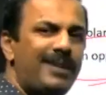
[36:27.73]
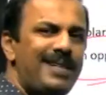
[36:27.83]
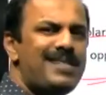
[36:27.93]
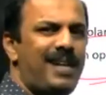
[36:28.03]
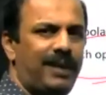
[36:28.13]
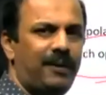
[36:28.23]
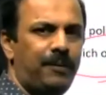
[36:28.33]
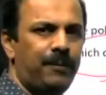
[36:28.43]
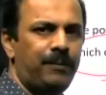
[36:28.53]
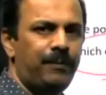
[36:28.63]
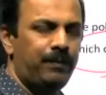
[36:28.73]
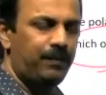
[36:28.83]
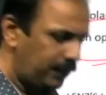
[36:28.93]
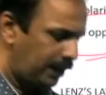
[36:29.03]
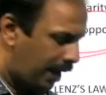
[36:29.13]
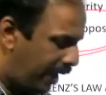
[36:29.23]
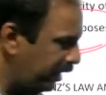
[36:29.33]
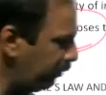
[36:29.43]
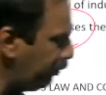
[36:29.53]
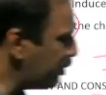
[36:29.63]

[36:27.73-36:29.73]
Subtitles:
this side. And if you